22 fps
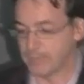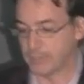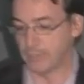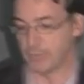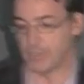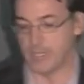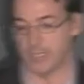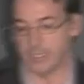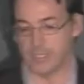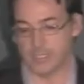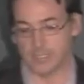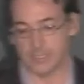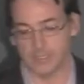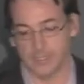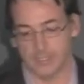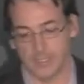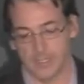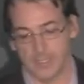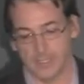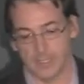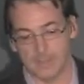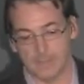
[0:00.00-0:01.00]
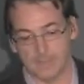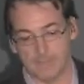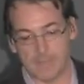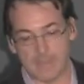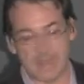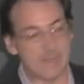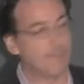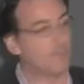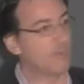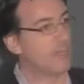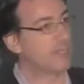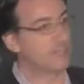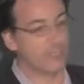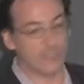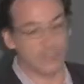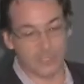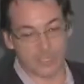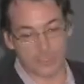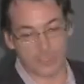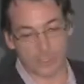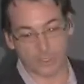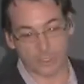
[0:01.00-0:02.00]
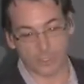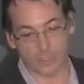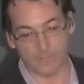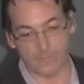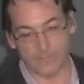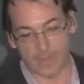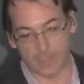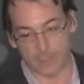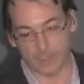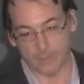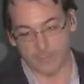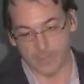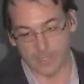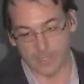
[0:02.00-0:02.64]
moving in rough terrains, manipulating the